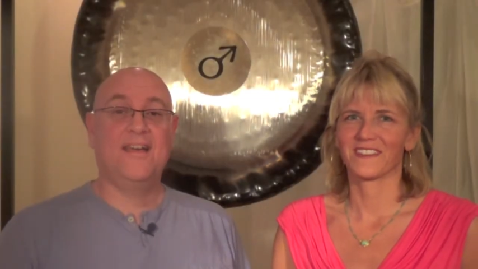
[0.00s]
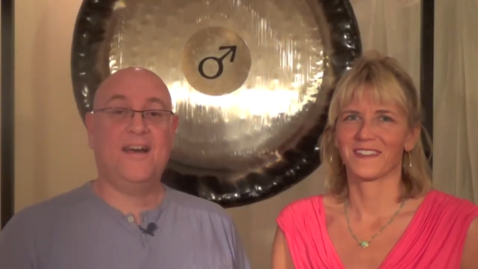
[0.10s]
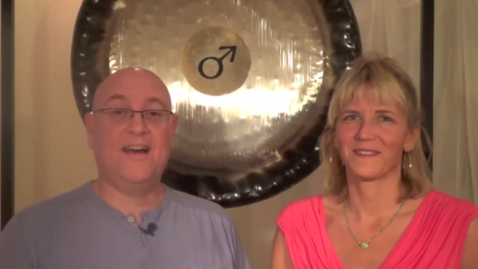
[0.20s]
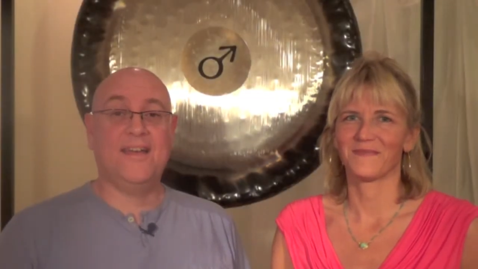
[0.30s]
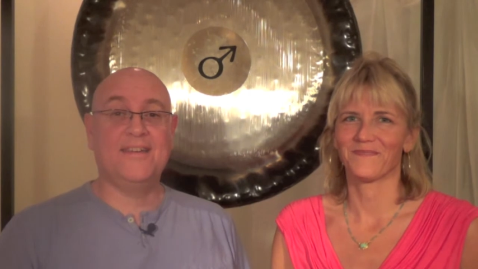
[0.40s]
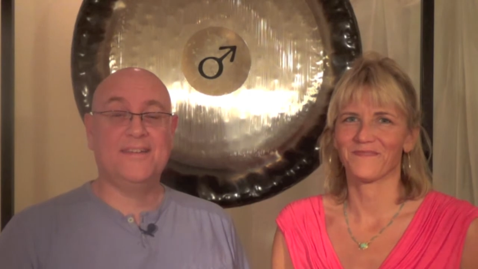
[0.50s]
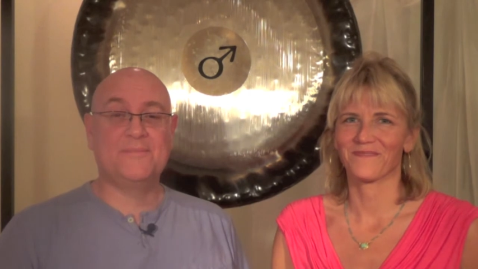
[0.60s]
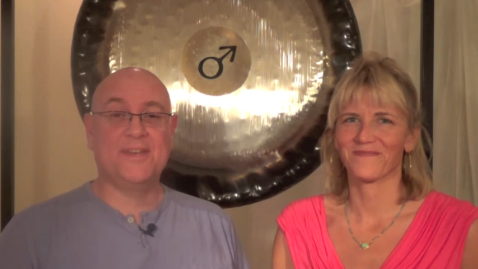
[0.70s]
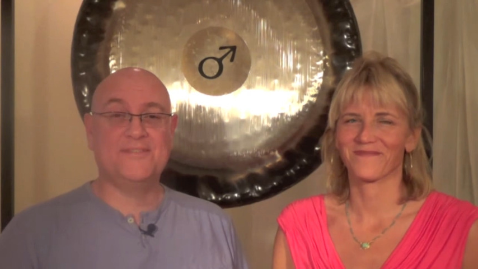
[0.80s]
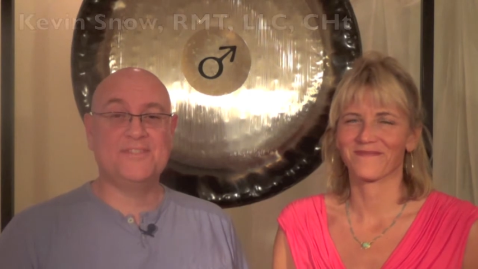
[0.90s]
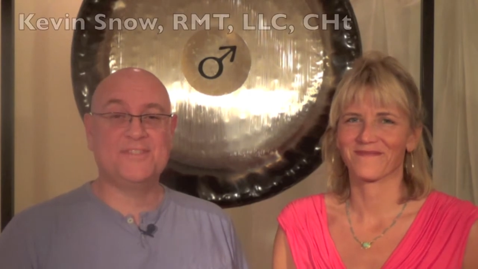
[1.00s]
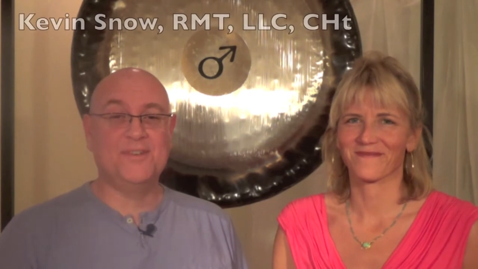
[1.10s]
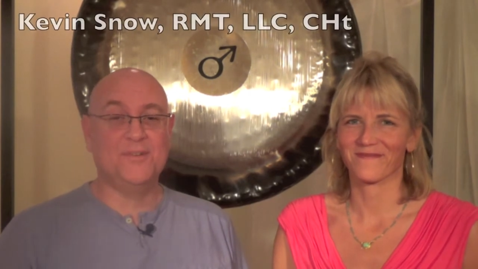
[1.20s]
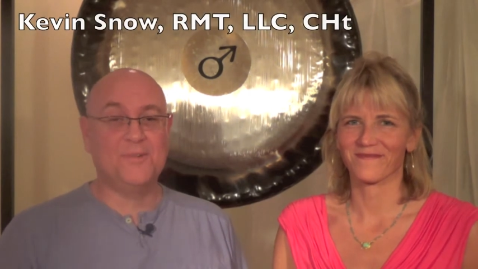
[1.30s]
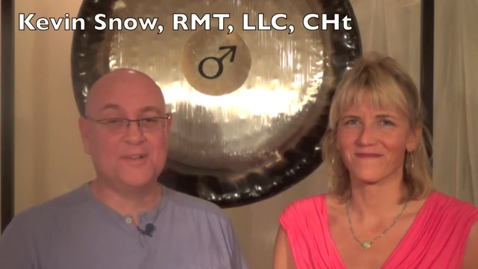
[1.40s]
Speaker 1: Hi, I'm Kevin
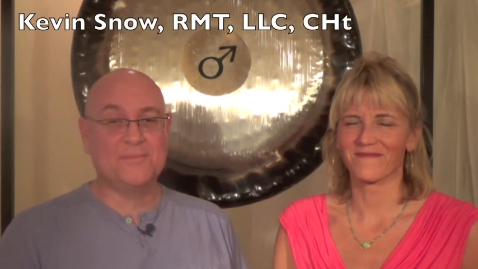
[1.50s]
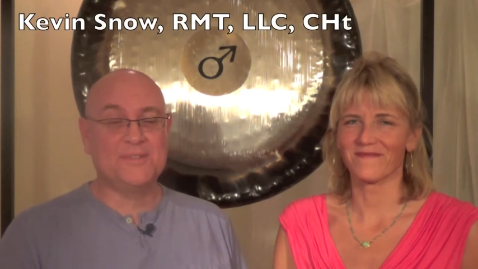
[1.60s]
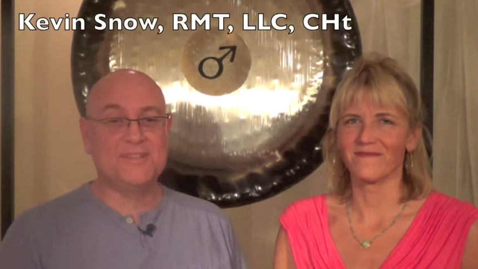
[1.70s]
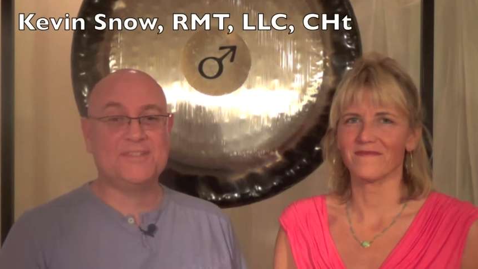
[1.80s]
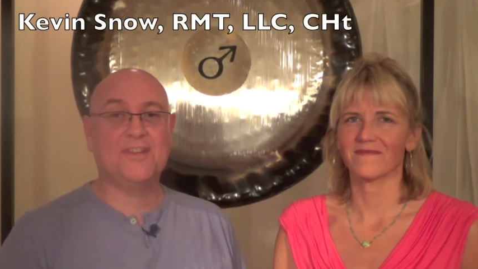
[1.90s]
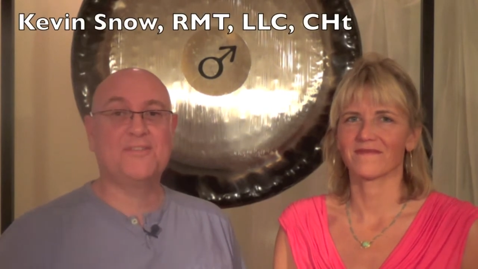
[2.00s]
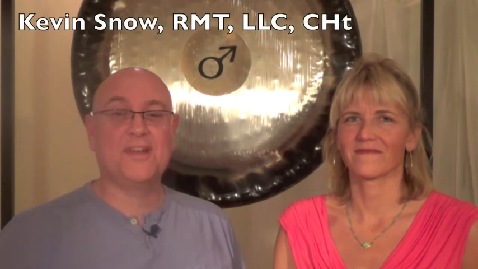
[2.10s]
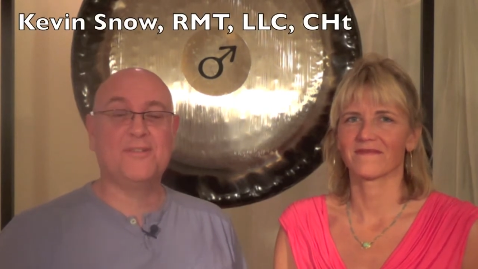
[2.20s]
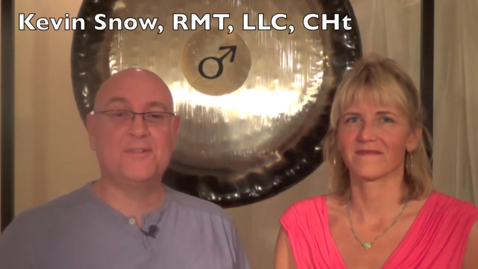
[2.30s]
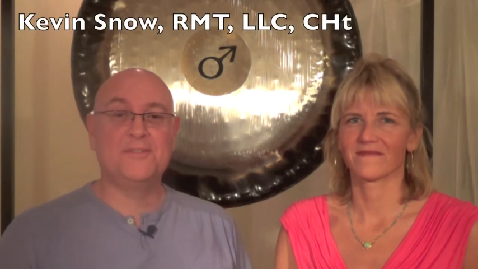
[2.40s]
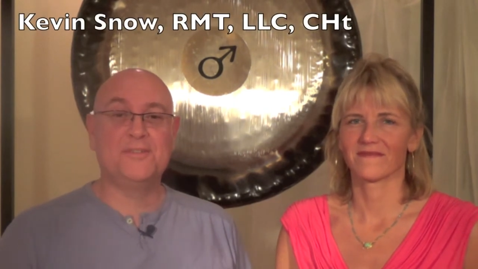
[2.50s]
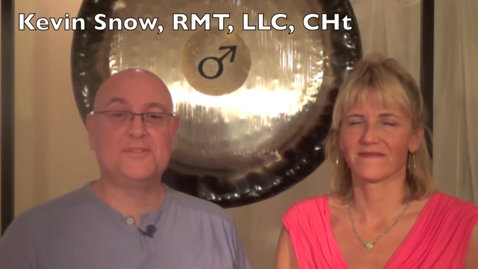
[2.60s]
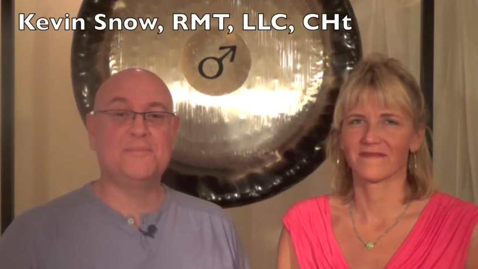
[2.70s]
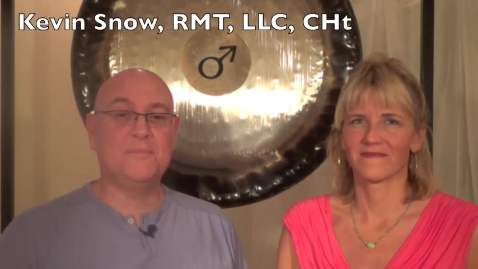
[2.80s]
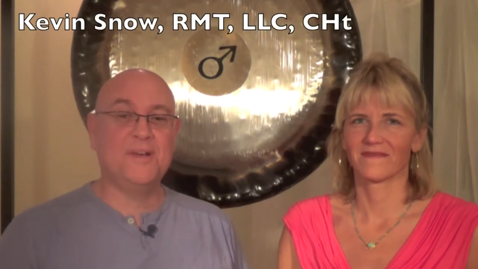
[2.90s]
Snow. Welcome to the Self Care
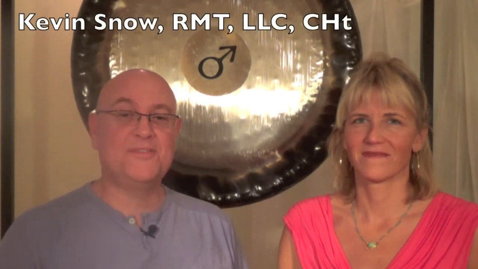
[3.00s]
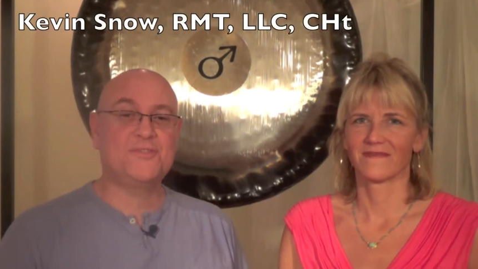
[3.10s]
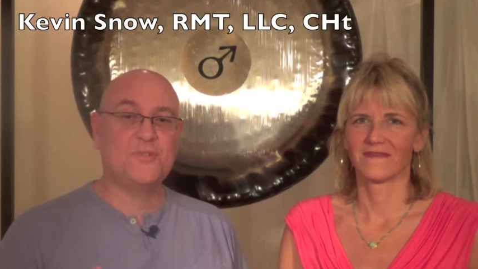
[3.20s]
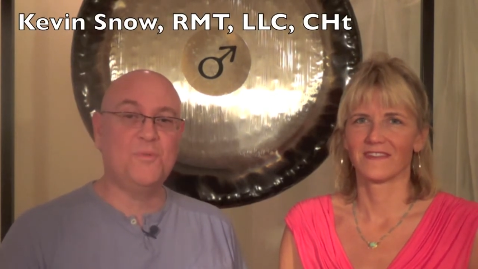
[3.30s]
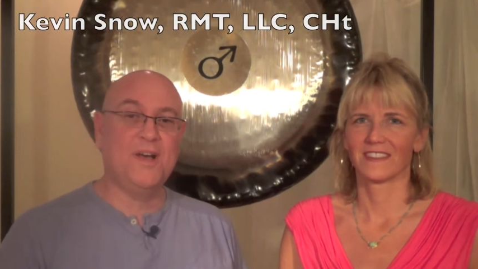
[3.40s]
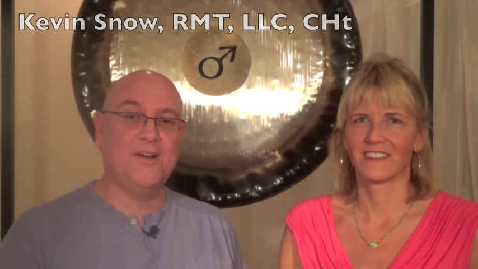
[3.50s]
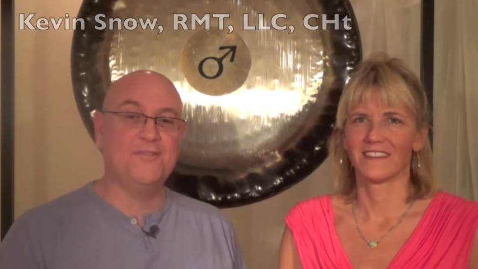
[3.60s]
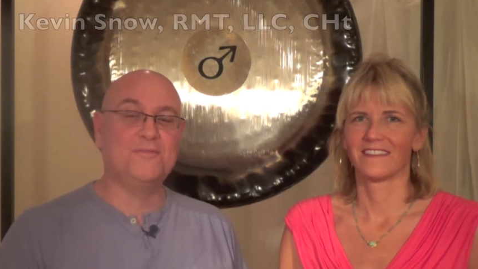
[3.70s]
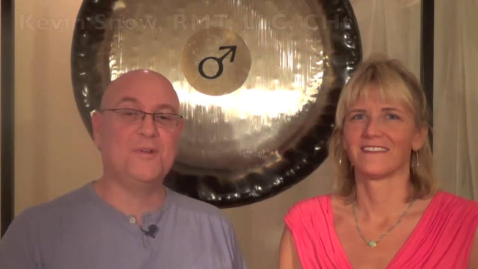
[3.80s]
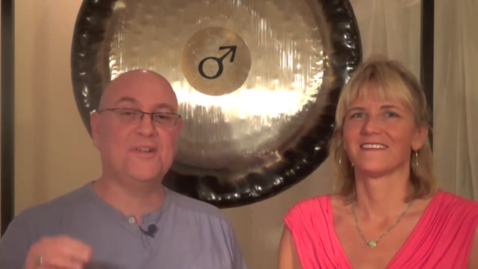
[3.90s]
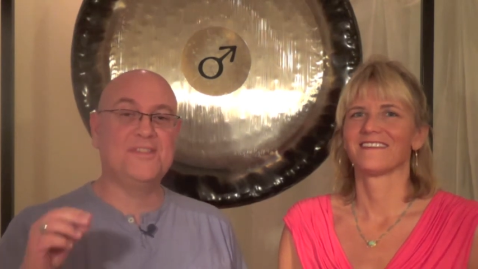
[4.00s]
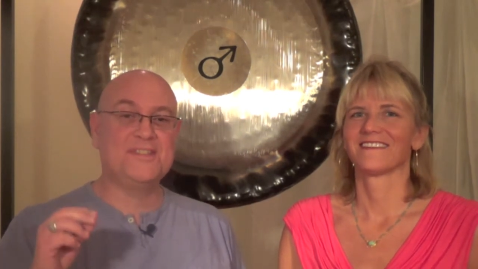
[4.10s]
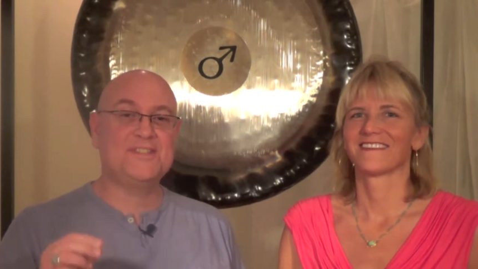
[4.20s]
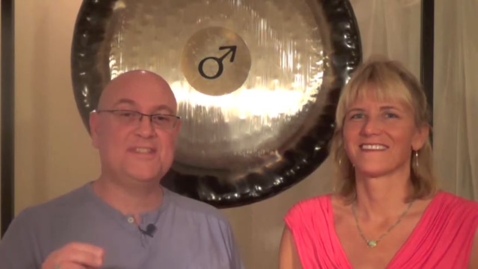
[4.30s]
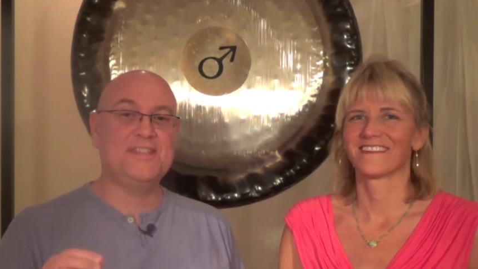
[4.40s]
Revolution Month 12, where
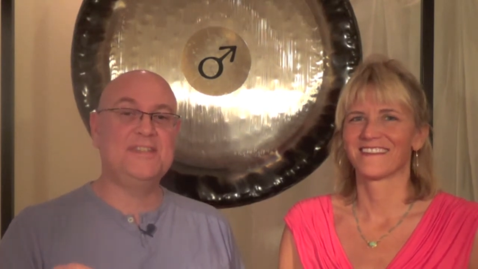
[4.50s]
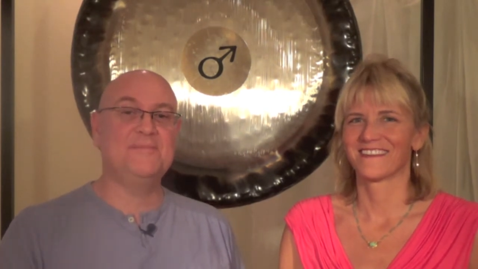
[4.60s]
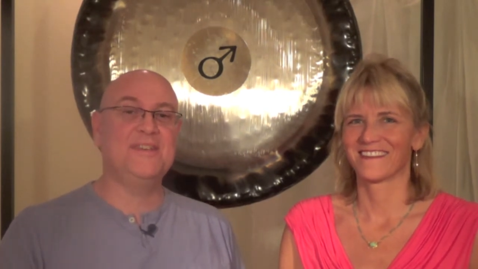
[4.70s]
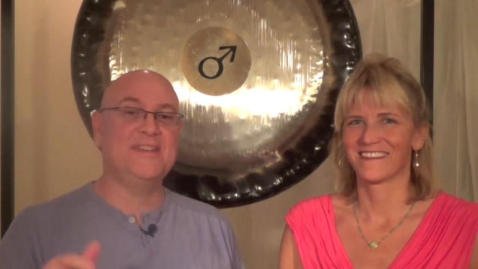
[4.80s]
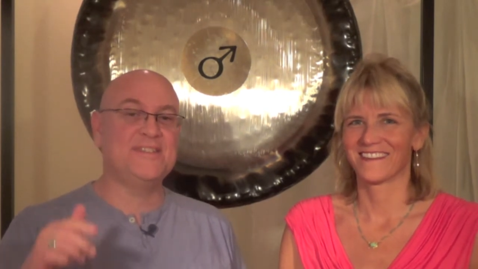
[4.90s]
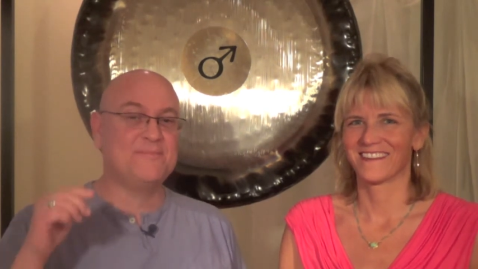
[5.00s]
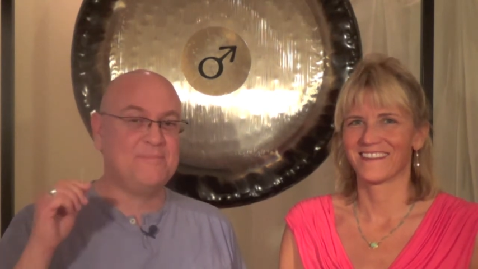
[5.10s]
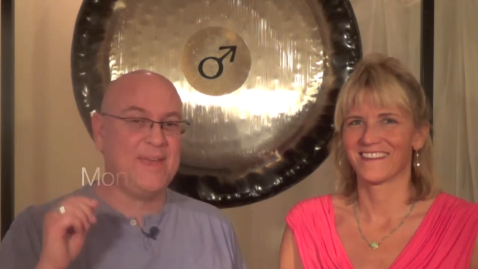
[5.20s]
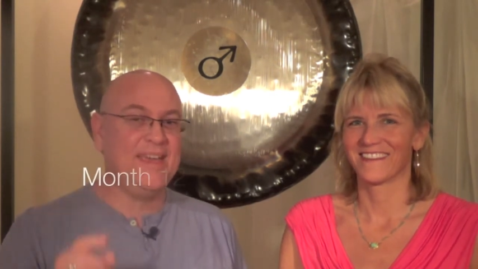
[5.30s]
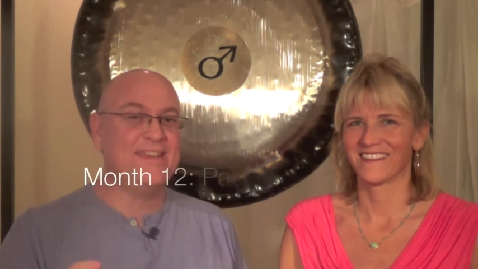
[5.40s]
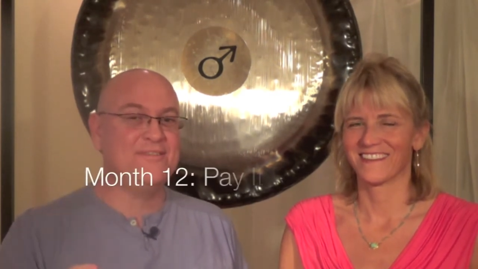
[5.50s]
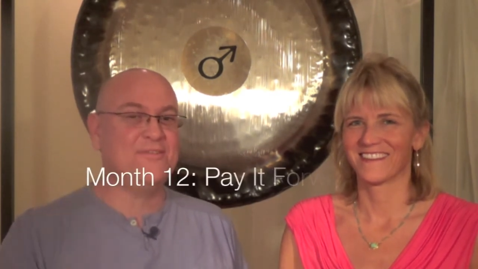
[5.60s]
this theme is Pay It